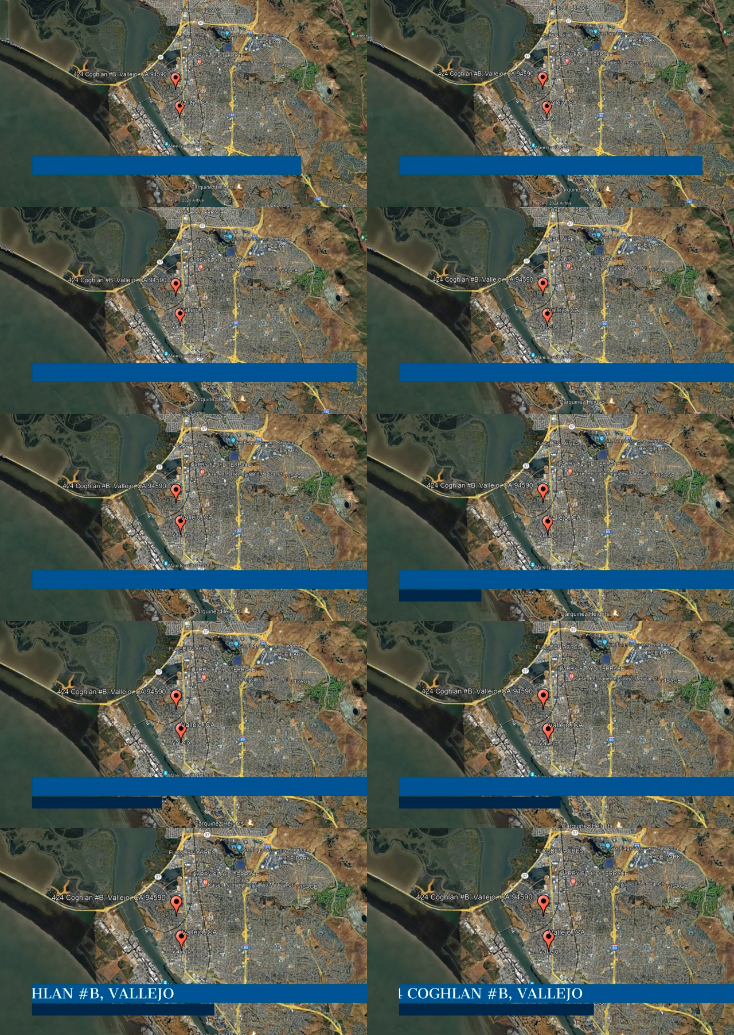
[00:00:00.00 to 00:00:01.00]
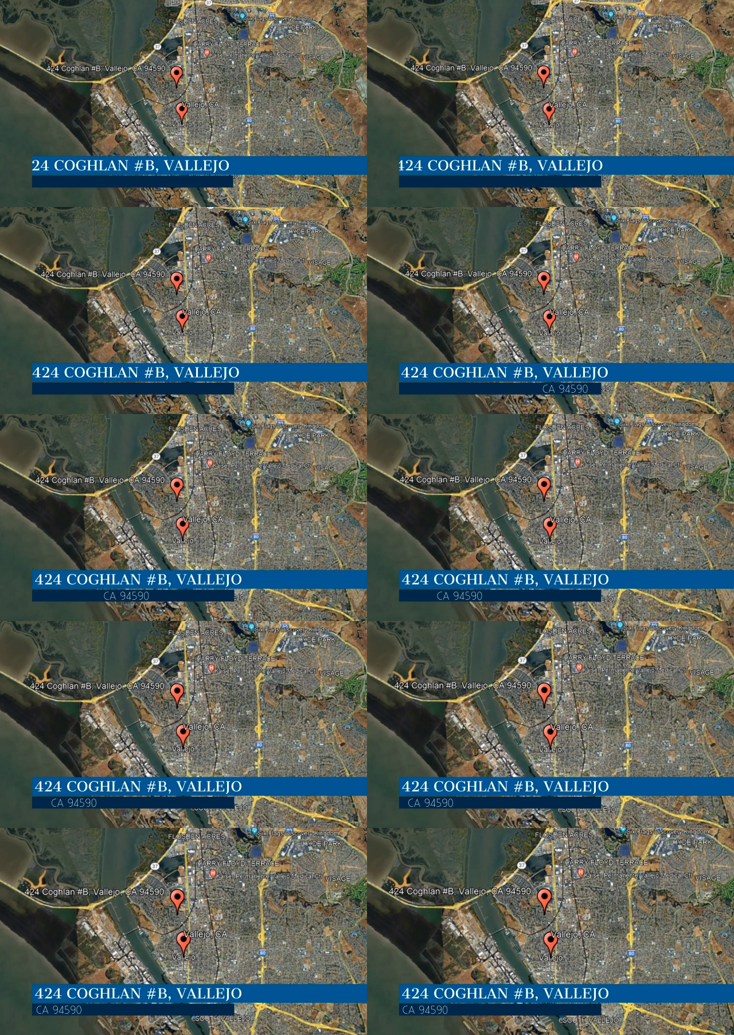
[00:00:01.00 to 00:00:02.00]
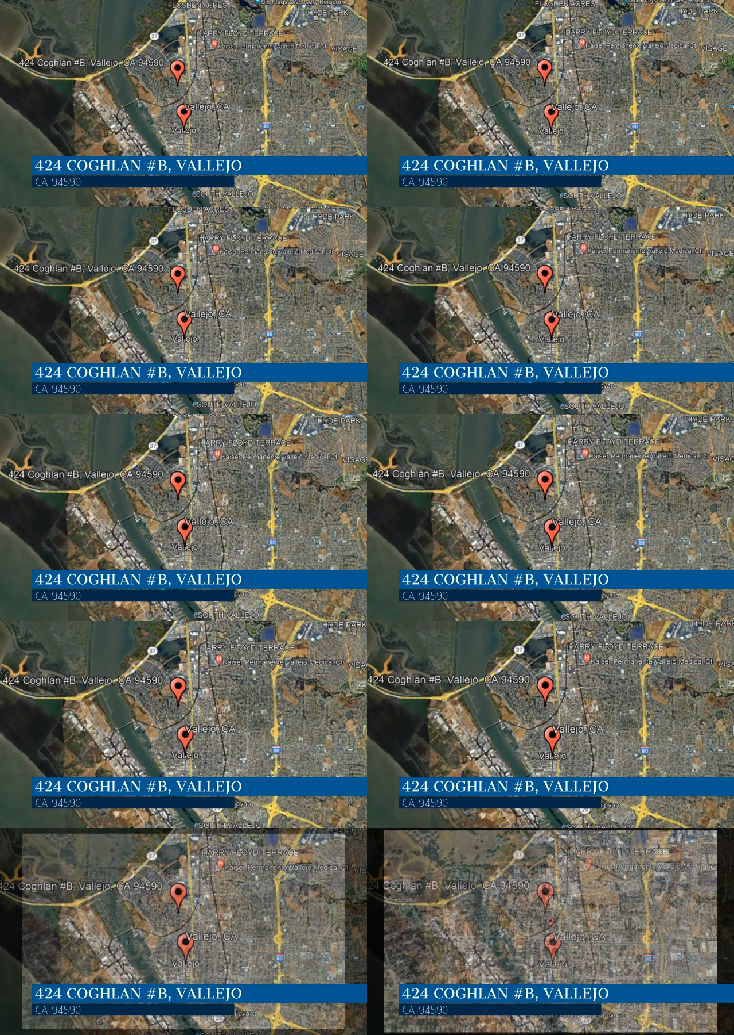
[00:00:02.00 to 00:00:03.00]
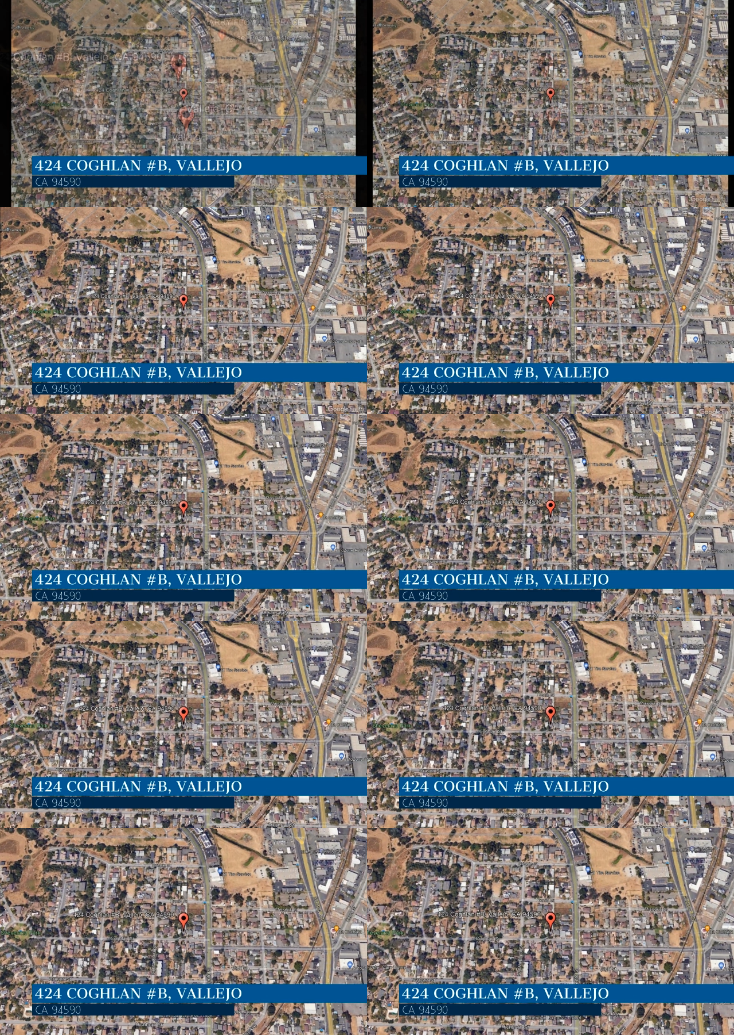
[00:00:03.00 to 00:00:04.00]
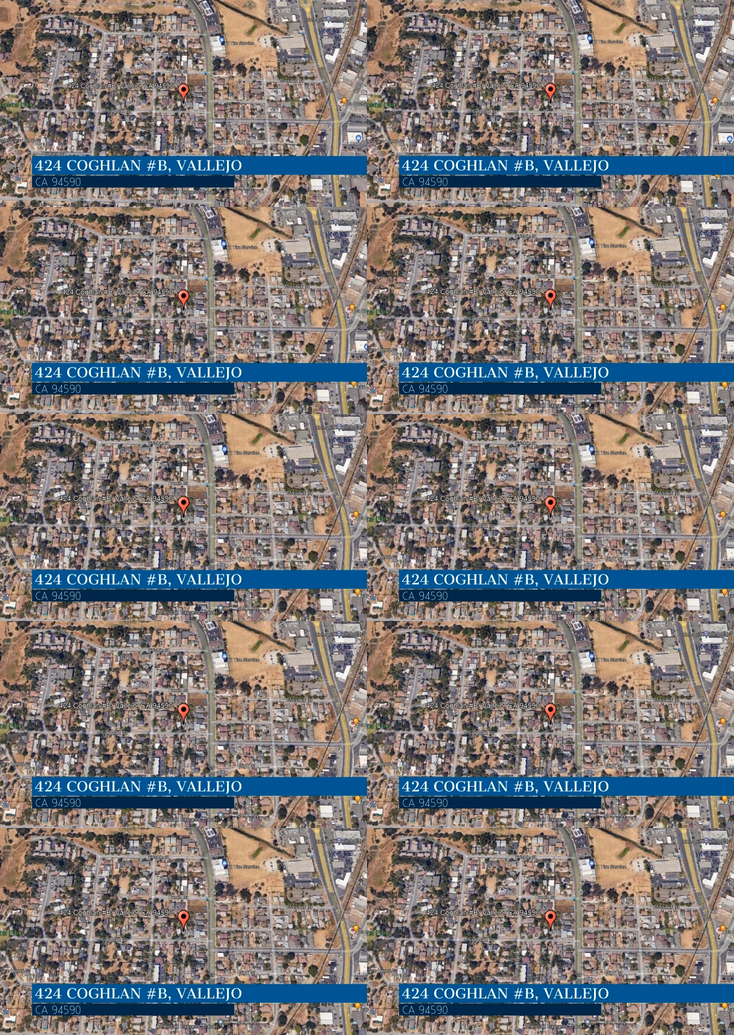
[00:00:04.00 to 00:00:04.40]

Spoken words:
(no speaker visible)